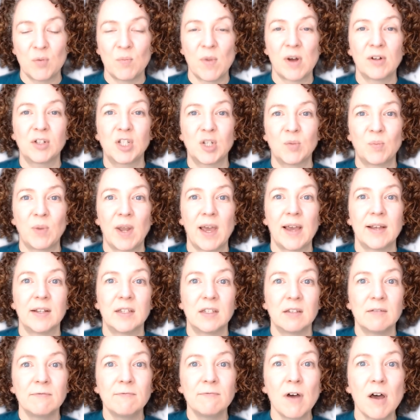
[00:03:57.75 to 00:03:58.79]
multiply, and
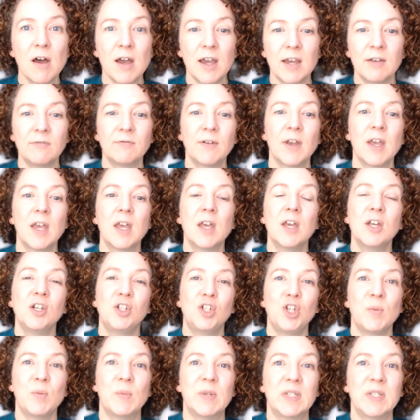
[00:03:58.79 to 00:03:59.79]
survive. Tumor